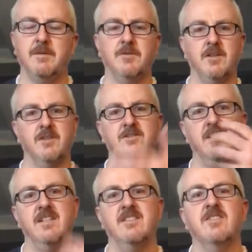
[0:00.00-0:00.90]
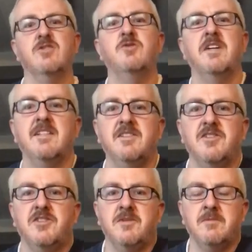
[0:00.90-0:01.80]
It's one of those nice little
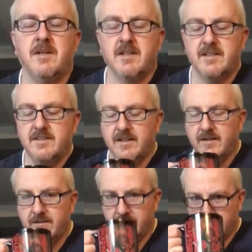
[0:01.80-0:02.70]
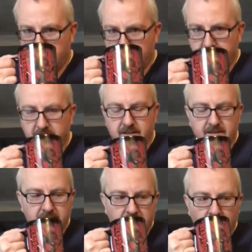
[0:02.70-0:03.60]
transition mugs, so
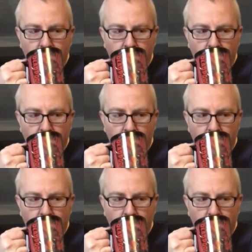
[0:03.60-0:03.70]
cheers.